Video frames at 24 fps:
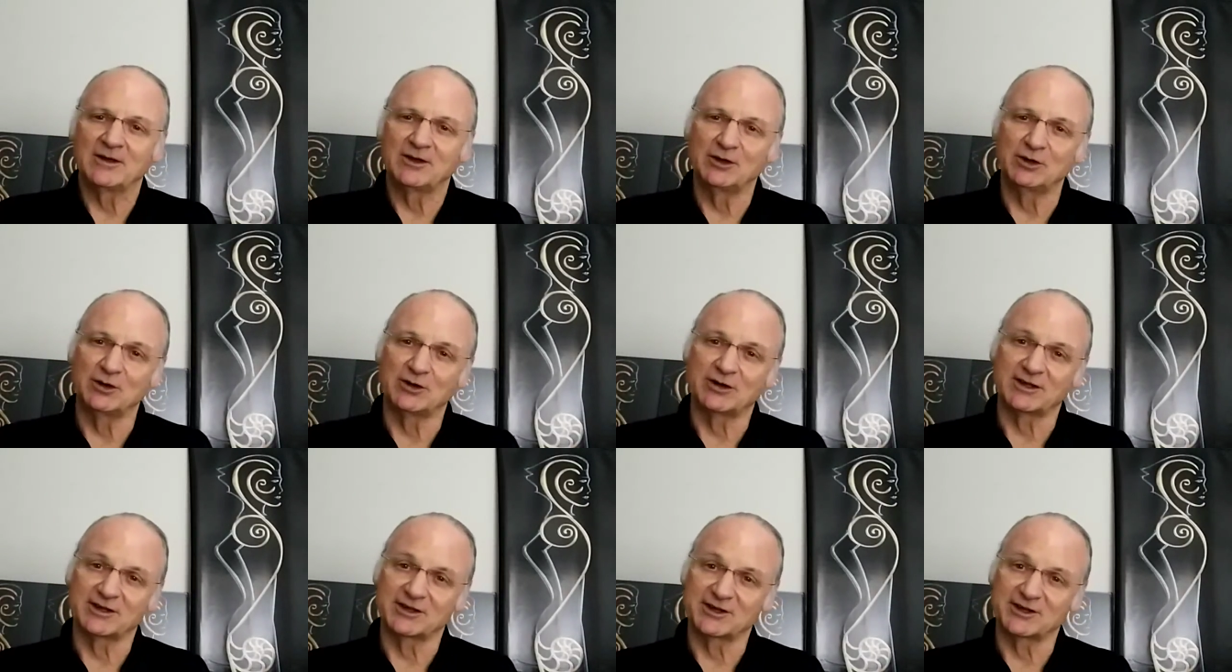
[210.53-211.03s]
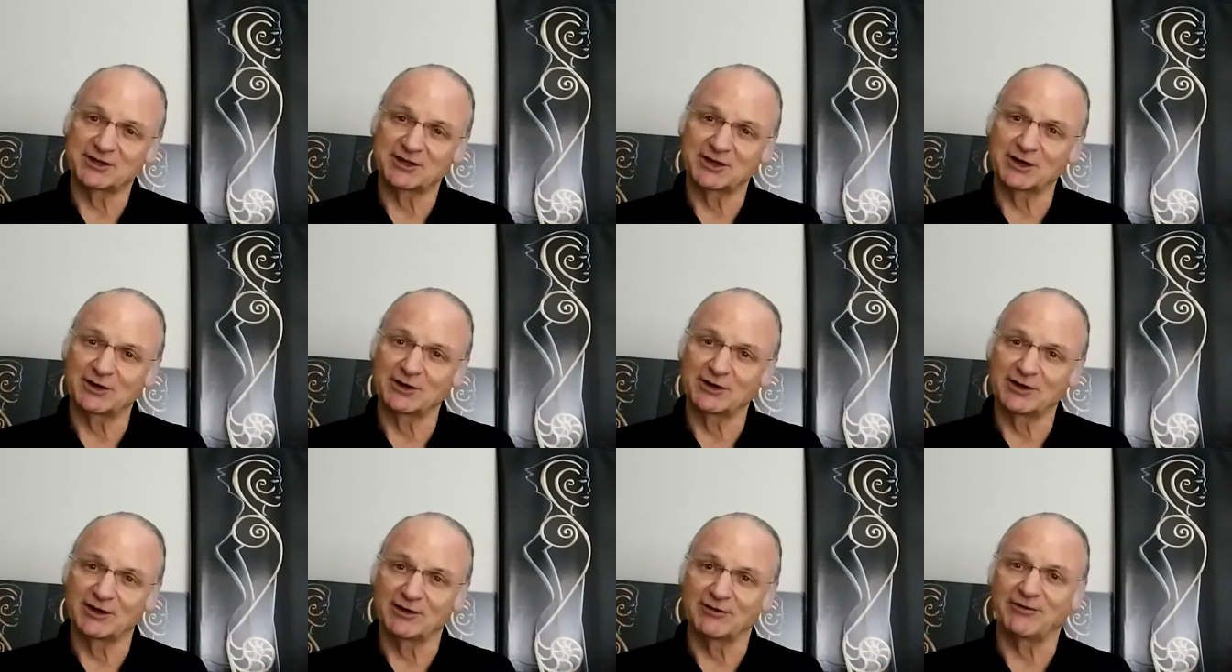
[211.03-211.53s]
you
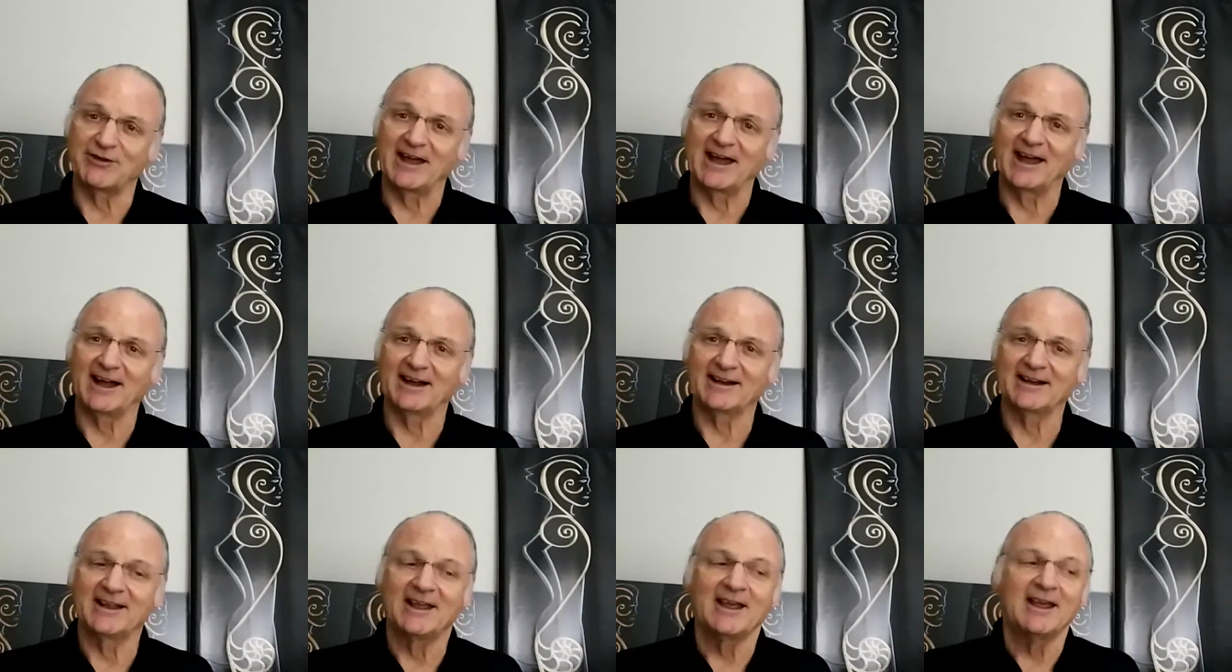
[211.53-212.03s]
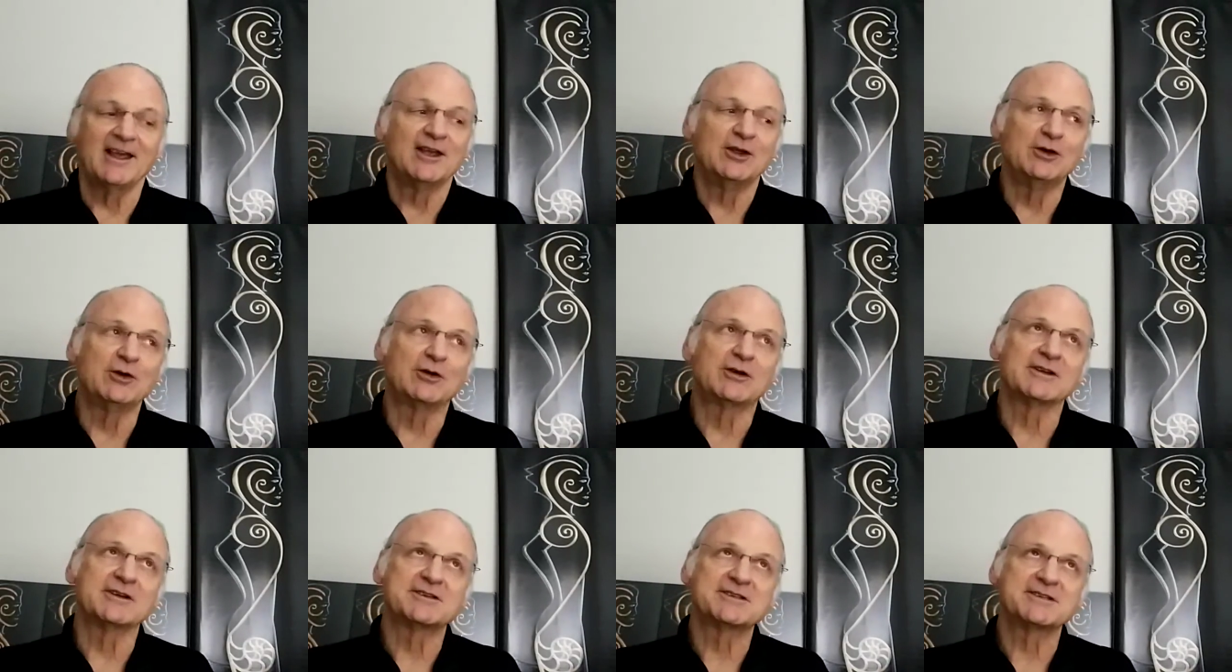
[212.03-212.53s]
consider
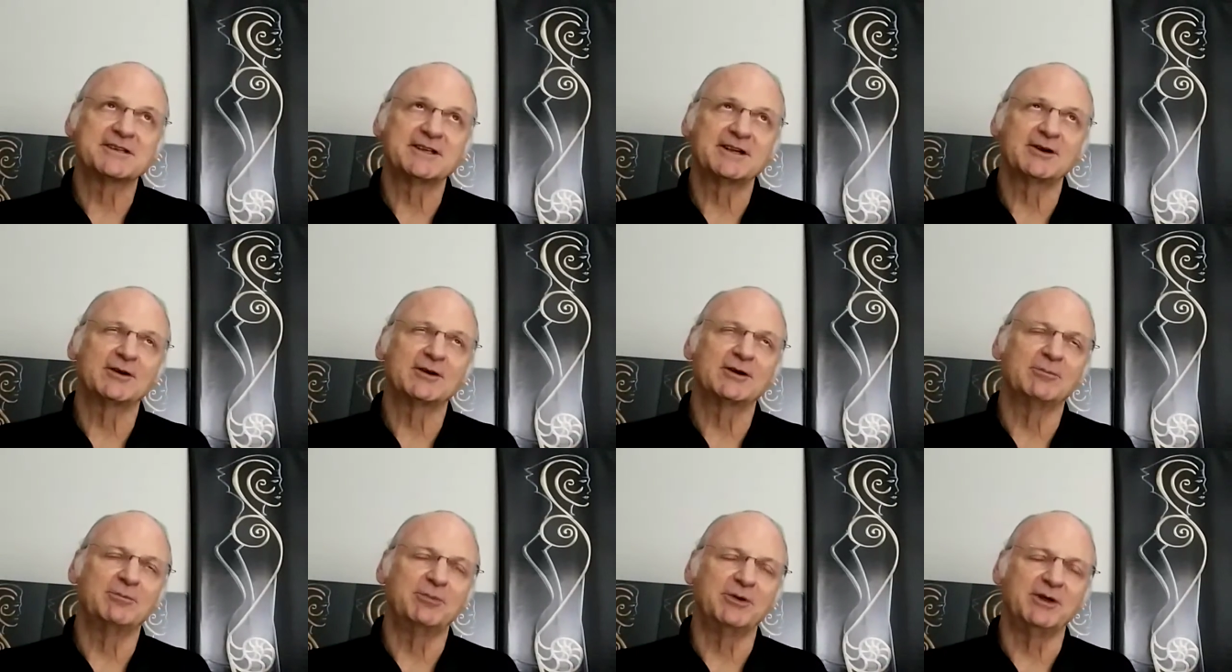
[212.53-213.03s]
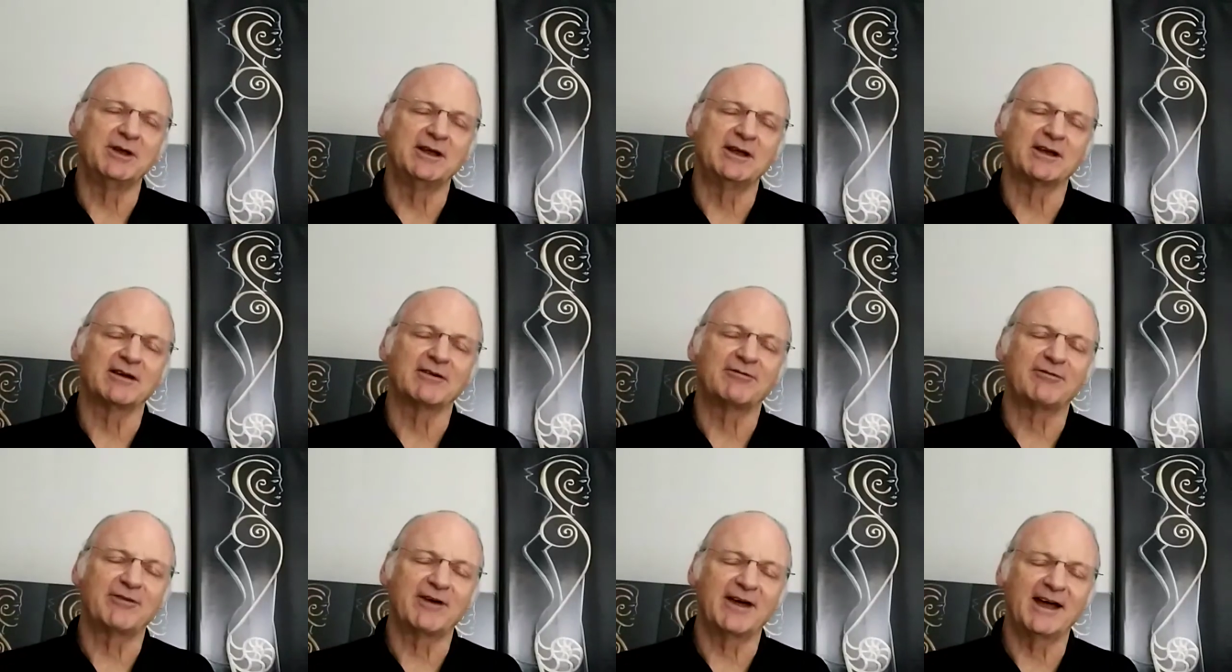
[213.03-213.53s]
it
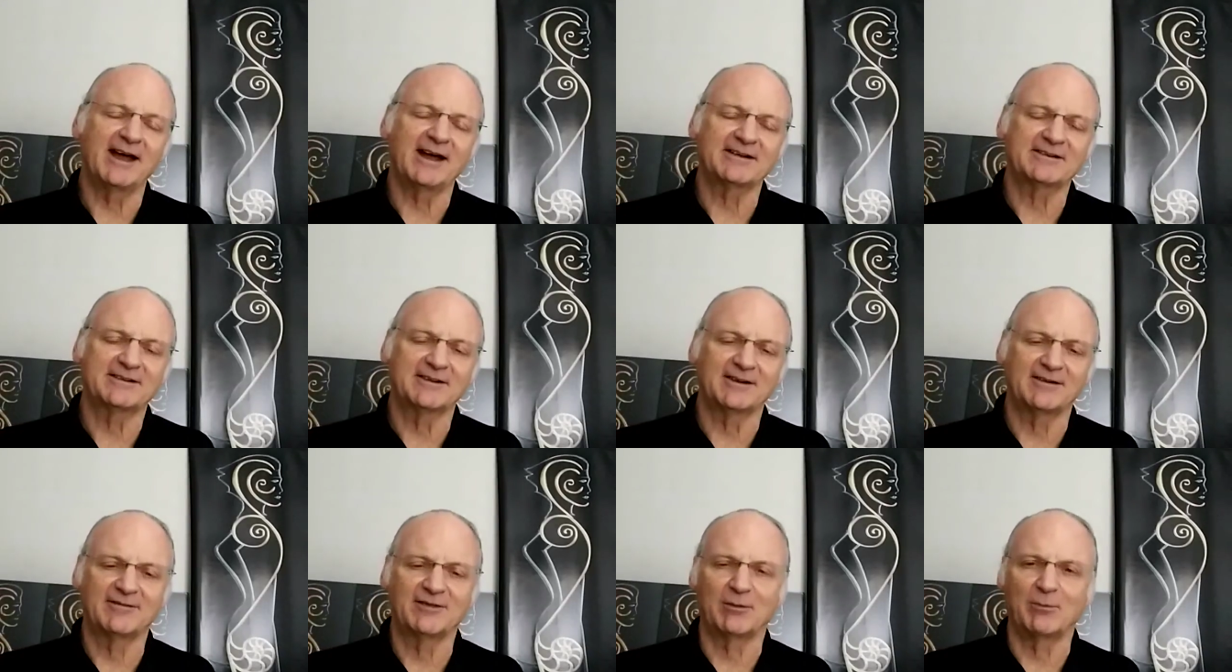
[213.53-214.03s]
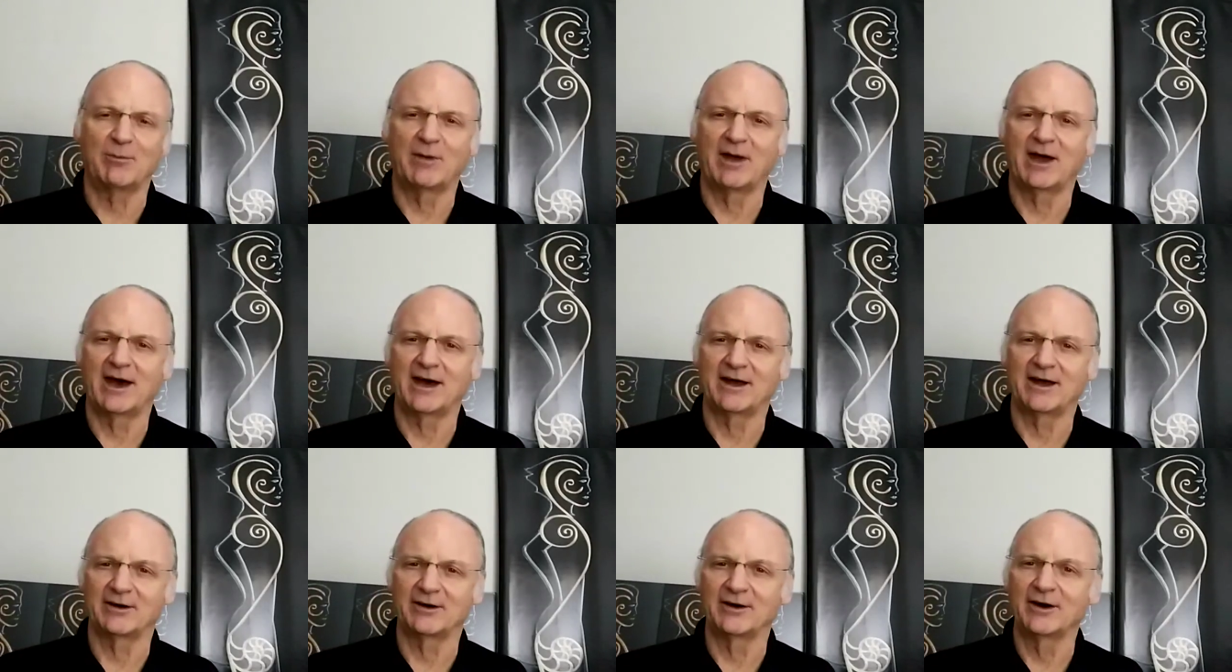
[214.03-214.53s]
being a fact of the
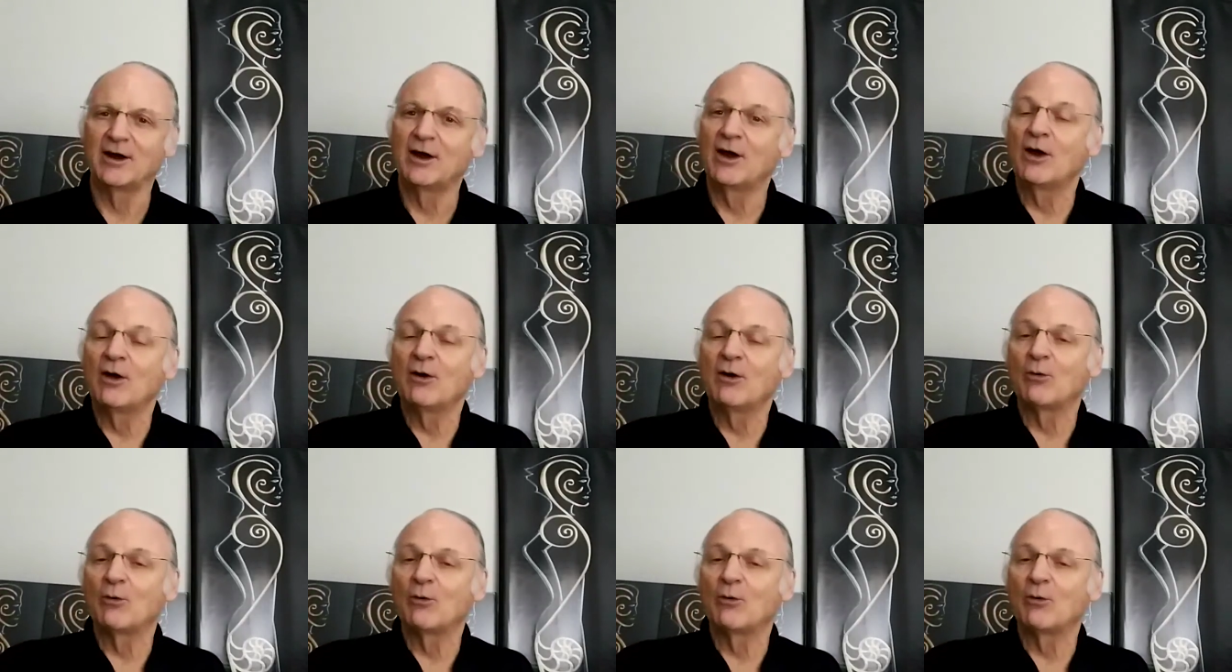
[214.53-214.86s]
matter